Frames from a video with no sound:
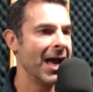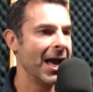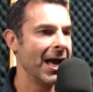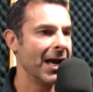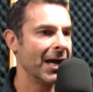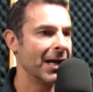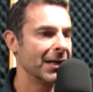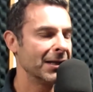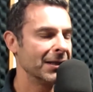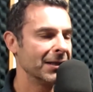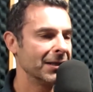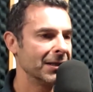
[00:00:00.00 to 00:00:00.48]

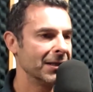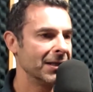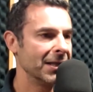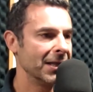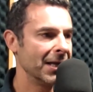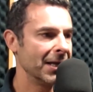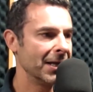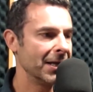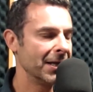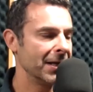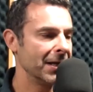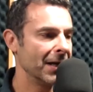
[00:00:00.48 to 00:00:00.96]
and
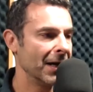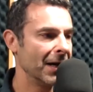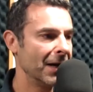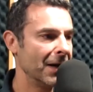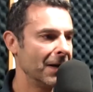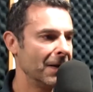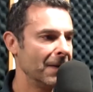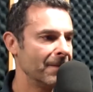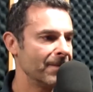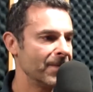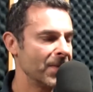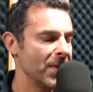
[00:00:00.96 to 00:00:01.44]
they
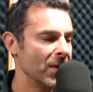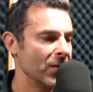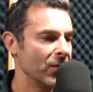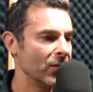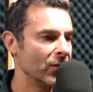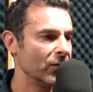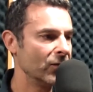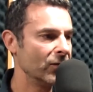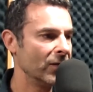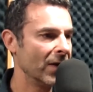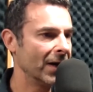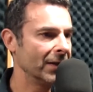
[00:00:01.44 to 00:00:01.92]

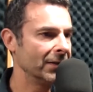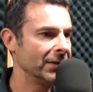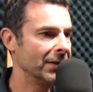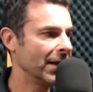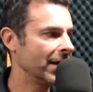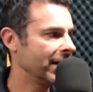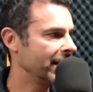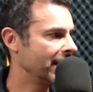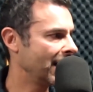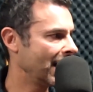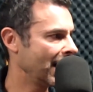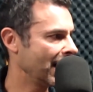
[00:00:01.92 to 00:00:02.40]
run
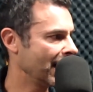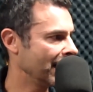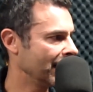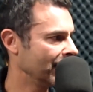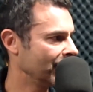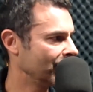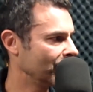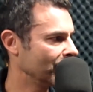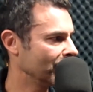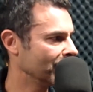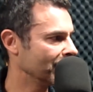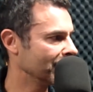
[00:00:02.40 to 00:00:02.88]
like
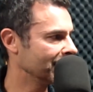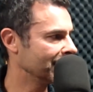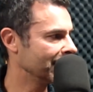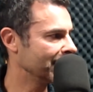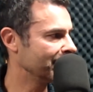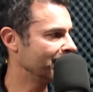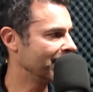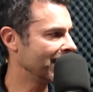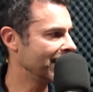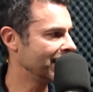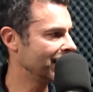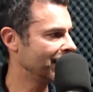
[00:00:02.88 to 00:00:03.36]
heck, or
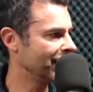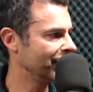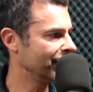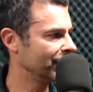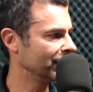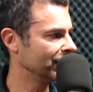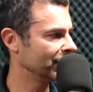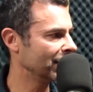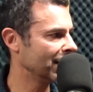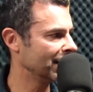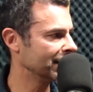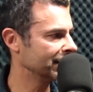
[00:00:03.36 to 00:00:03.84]
they bite
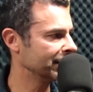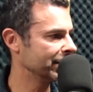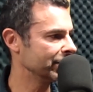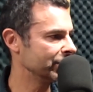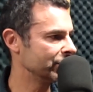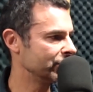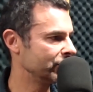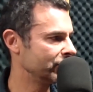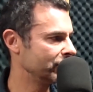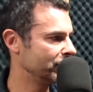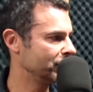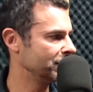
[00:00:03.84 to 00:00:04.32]
off a lot,
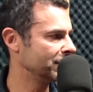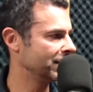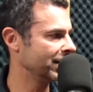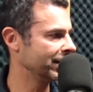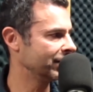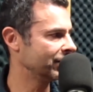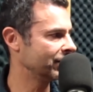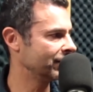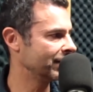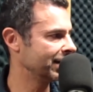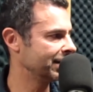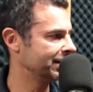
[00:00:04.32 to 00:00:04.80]
they chew
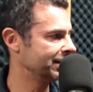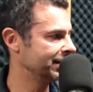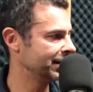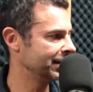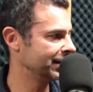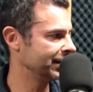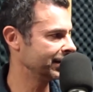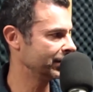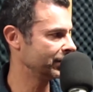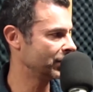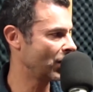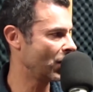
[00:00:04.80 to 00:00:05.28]
like
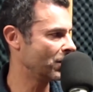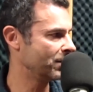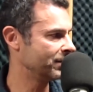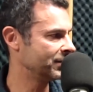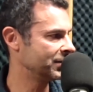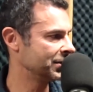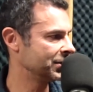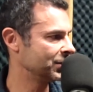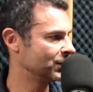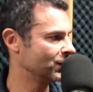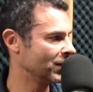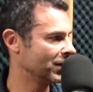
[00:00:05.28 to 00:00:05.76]
crazy, and they
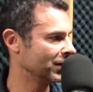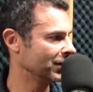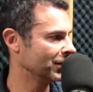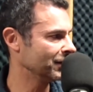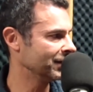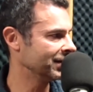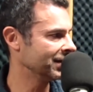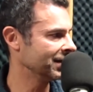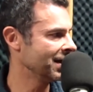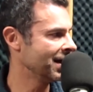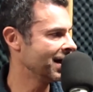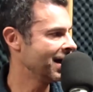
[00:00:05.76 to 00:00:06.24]
hope to
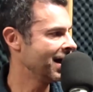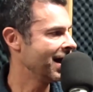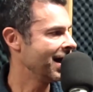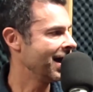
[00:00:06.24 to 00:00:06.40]
swallow it.